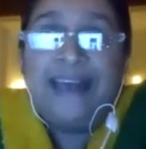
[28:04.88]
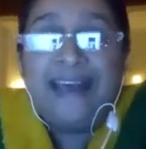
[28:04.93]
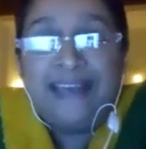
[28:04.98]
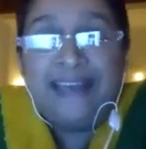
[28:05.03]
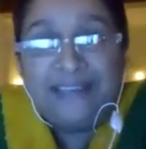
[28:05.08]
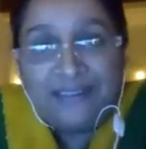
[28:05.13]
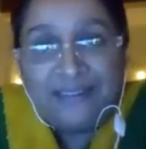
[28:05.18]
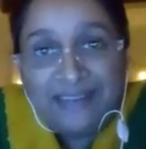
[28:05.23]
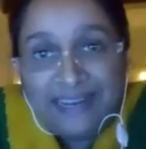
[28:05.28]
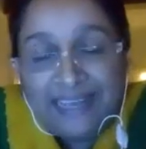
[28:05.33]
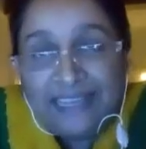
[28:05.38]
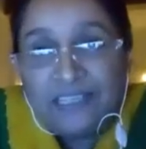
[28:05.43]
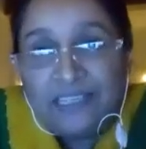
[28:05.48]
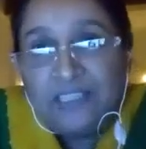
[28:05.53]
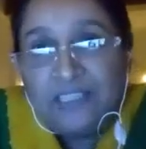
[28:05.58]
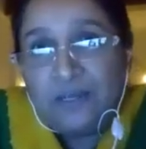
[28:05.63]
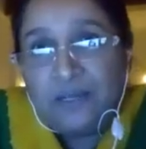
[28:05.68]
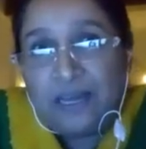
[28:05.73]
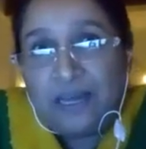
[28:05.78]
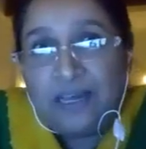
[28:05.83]
I'd like
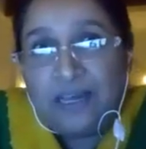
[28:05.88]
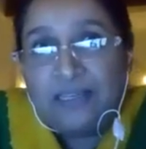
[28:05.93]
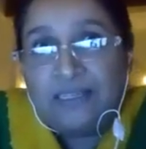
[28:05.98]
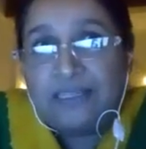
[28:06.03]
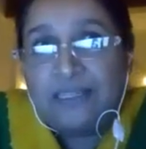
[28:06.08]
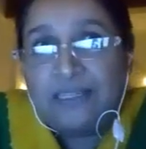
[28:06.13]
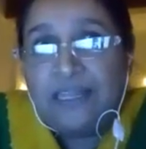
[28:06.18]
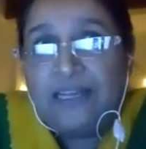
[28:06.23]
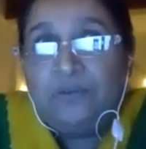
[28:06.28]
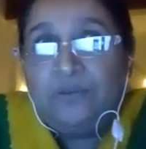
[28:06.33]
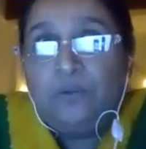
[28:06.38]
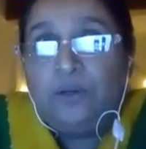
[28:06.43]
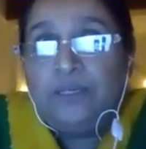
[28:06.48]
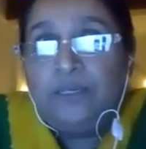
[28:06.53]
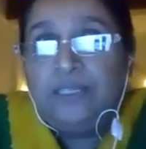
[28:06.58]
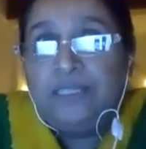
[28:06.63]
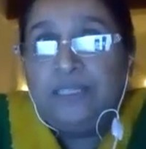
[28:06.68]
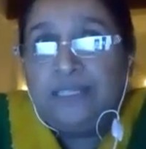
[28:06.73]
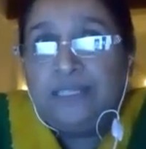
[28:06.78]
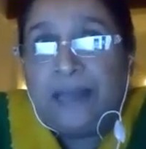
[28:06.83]
to ask, that
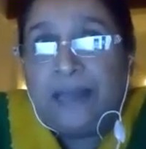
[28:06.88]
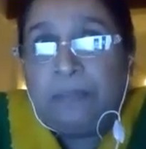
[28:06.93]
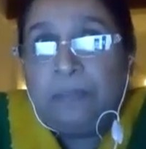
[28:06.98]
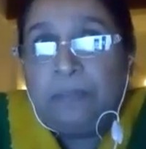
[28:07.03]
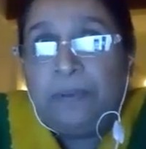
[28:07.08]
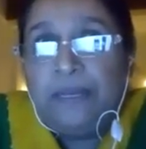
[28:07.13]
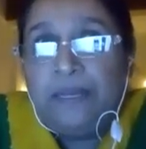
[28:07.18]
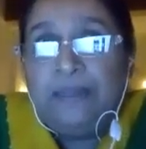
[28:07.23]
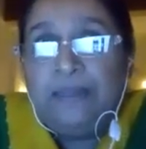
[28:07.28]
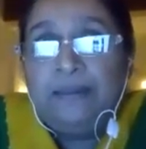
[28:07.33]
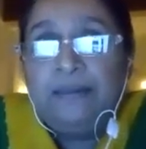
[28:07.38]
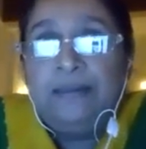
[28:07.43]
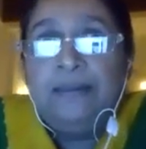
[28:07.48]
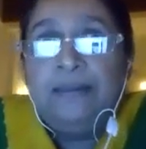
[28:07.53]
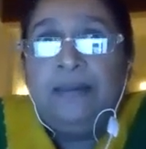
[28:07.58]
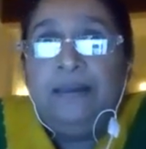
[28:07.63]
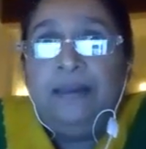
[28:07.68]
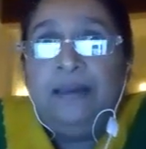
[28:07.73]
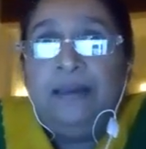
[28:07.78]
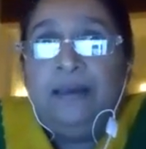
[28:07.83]
what is happening
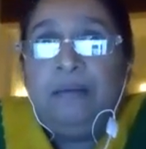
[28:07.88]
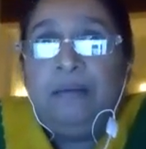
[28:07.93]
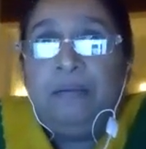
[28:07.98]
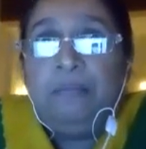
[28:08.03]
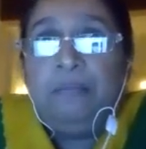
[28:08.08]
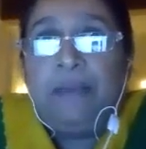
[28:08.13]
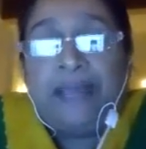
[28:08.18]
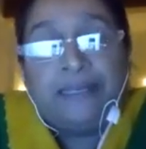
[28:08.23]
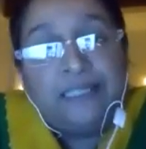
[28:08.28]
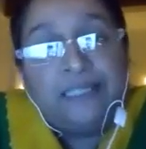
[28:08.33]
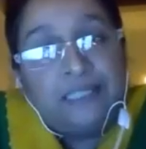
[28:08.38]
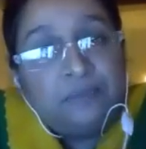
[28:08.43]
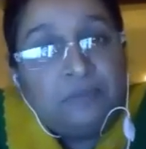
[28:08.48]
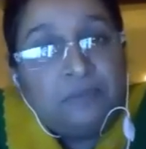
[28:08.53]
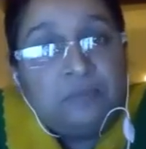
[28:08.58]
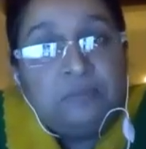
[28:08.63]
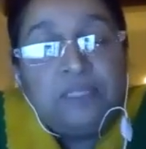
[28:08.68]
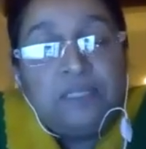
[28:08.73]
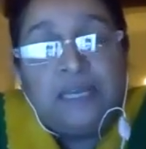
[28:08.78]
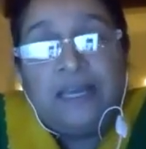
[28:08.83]

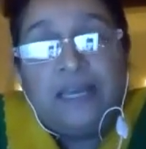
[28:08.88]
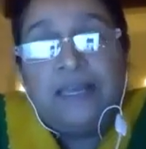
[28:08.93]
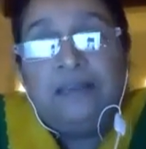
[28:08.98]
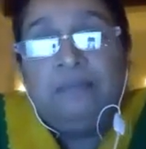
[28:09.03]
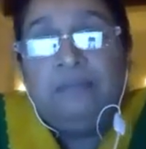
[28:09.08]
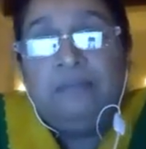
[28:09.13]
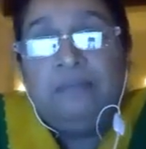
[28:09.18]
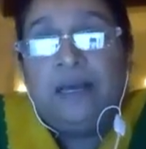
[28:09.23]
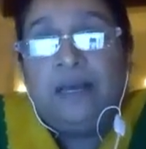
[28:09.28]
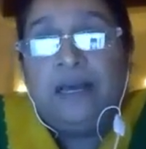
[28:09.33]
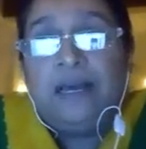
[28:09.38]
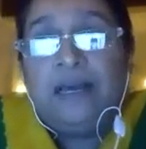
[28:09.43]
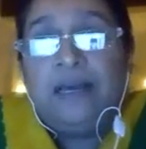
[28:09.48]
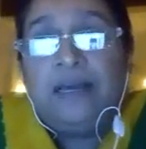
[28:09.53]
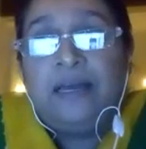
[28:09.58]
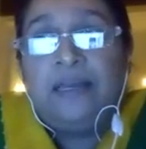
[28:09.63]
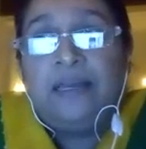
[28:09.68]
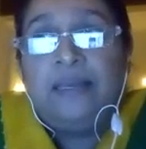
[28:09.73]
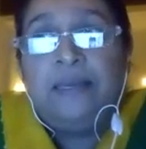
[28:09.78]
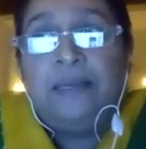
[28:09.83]
maximum time
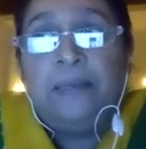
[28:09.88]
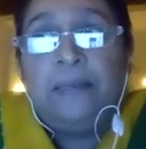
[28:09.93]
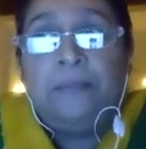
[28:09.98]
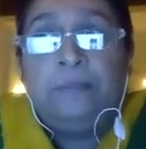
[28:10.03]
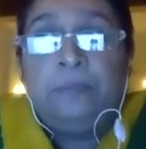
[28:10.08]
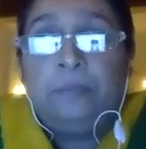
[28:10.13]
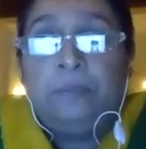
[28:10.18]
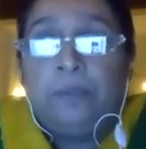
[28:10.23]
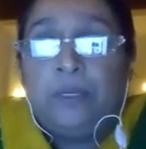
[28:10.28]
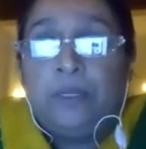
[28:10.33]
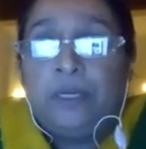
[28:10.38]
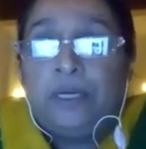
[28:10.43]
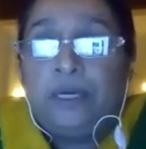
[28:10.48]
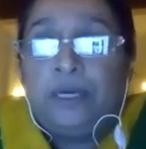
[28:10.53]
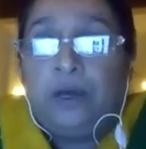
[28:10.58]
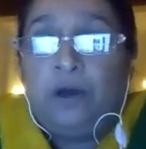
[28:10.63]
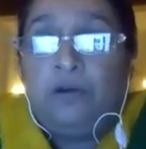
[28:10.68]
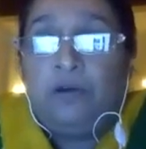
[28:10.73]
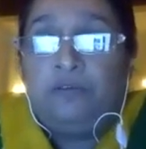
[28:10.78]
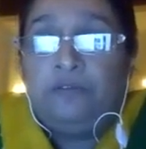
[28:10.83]
I am
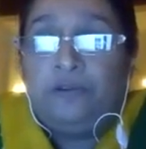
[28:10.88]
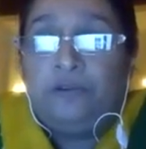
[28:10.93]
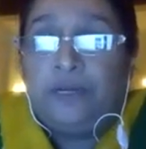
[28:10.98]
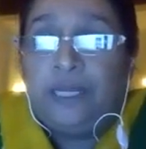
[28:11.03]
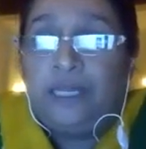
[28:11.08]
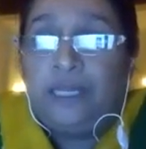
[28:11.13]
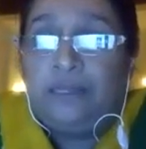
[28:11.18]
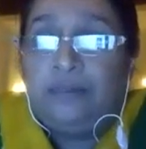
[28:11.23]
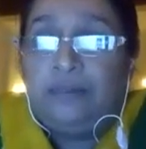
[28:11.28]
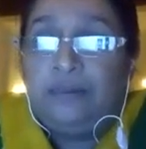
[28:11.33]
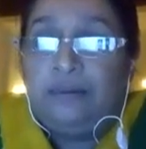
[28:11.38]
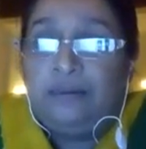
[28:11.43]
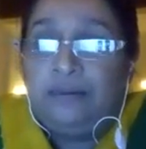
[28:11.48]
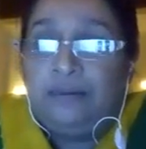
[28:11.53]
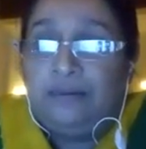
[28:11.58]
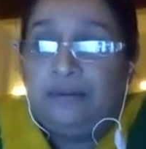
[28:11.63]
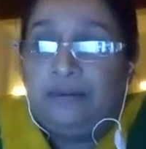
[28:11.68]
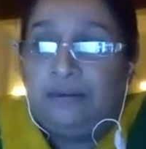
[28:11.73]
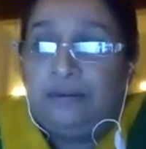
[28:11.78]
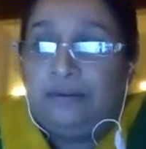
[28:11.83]
offering
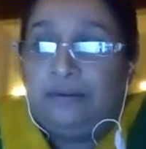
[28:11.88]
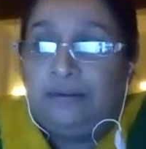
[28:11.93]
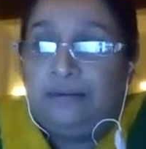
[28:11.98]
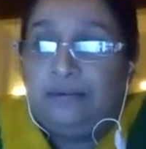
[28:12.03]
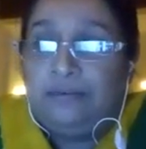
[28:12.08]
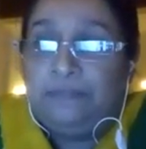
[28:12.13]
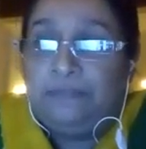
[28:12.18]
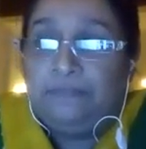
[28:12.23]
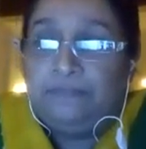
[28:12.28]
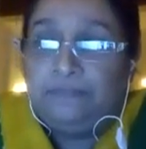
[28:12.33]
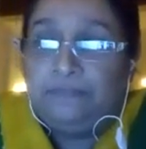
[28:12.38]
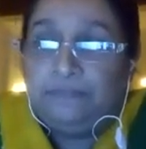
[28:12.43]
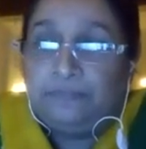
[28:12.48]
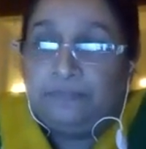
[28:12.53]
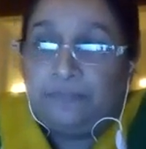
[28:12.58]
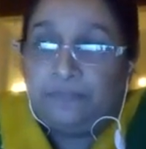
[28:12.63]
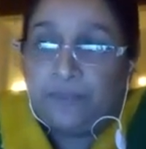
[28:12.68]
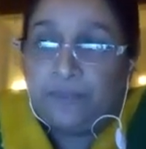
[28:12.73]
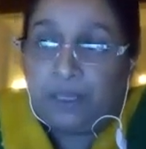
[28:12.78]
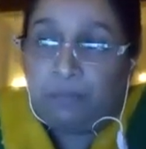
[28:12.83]

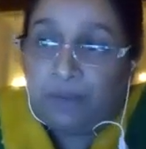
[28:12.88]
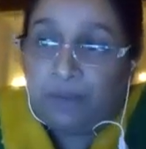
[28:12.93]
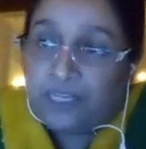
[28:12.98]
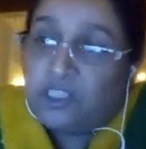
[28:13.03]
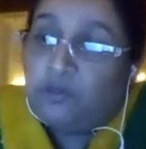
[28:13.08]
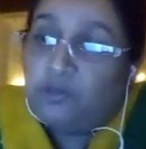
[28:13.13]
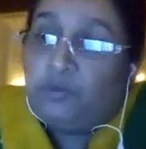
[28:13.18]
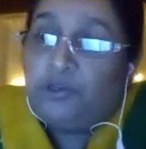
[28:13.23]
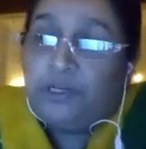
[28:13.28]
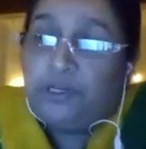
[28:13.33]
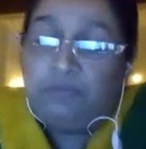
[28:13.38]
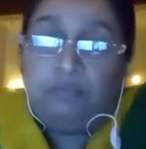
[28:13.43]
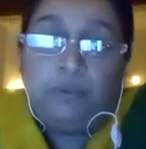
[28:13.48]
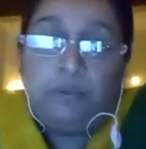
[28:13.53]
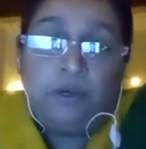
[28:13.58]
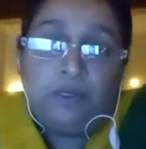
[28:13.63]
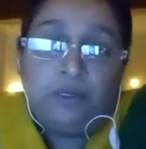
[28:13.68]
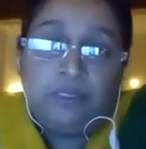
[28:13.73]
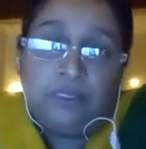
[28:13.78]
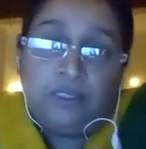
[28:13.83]
much more
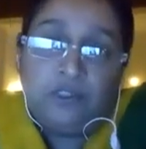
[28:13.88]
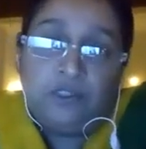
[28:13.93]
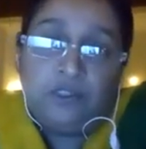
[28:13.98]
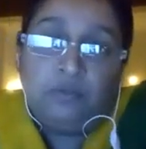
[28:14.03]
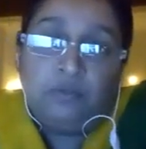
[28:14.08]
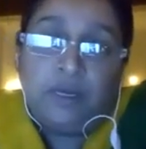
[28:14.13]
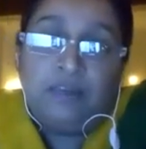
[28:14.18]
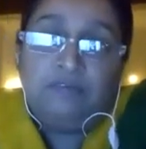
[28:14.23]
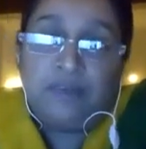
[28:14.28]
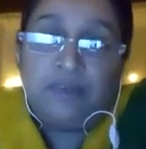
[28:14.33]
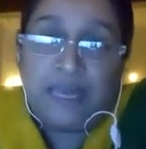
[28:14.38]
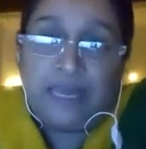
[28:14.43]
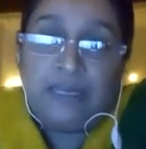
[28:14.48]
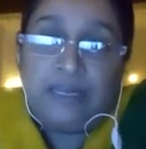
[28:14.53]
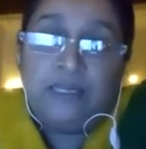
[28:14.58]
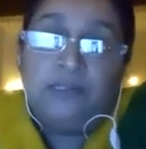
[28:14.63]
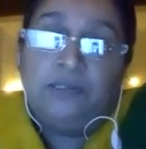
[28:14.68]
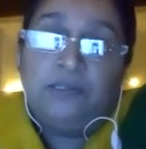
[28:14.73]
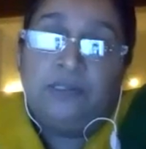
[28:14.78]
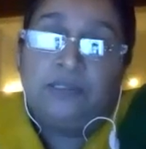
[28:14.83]
importance to my
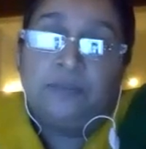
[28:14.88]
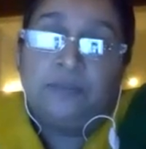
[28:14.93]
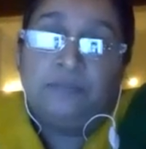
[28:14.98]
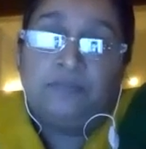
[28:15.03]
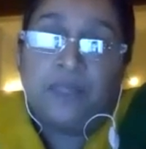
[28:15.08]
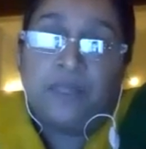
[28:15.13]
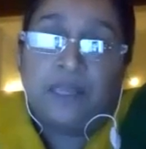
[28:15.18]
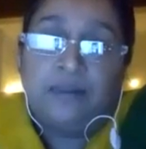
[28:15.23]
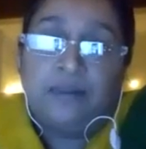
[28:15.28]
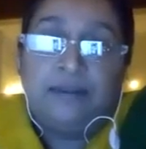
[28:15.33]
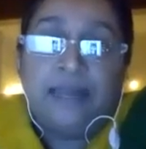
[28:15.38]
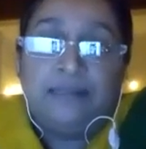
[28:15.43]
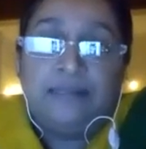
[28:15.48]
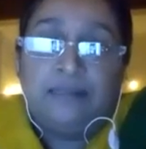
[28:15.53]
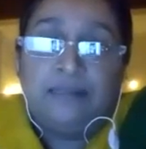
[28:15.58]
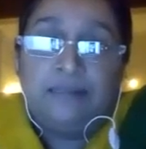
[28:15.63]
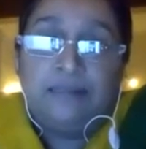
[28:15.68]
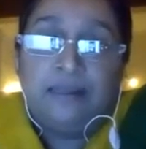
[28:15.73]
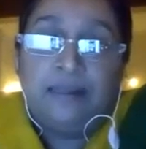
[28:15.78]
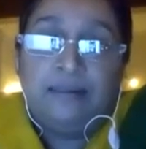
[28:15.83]
values
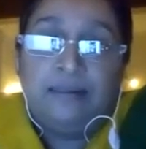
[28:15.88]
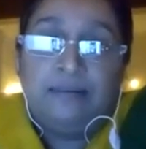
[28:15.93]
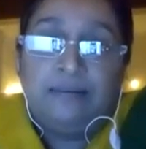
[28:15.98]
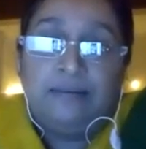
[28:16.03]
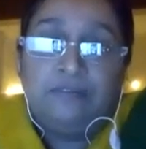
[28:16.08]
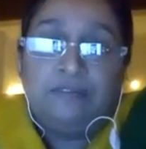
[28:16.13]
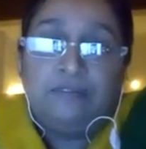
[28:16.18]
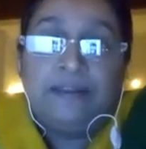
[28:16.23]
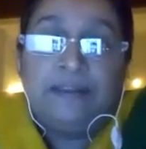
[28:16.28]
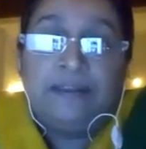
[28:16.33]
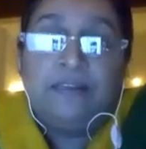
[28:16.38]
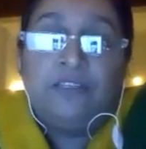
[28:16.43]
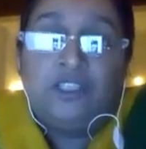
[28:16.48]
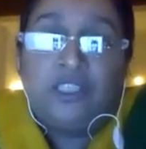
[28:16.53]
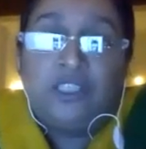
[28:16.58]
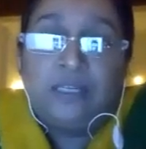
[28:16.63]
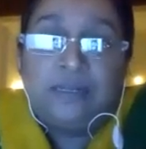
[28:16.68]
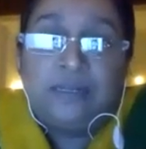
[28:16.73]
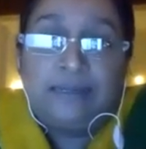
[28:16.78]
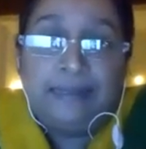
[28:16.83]
rather than
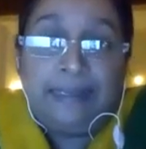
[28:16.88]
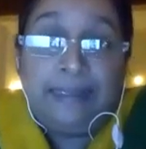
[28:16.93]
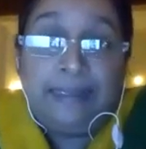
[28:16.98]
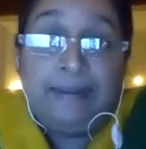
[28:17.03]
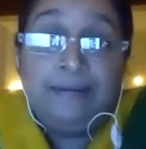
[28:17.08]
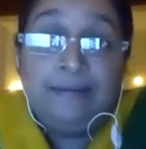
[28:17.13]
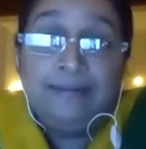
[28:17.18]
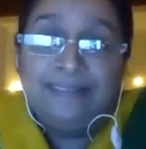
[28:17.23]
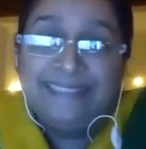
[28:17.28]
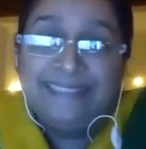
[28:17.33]
financial gain.